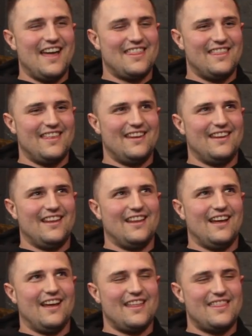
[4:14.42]
So I
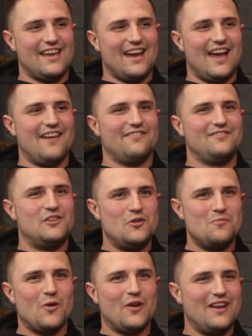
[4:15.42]
think I
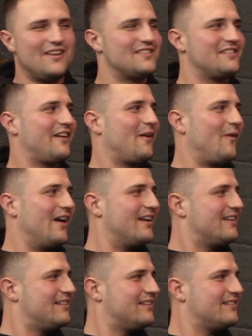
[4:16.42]
have 2 more years if
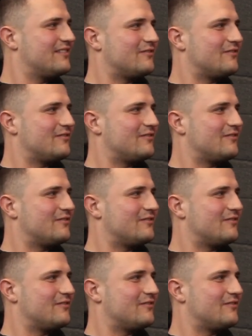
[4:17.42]
I want.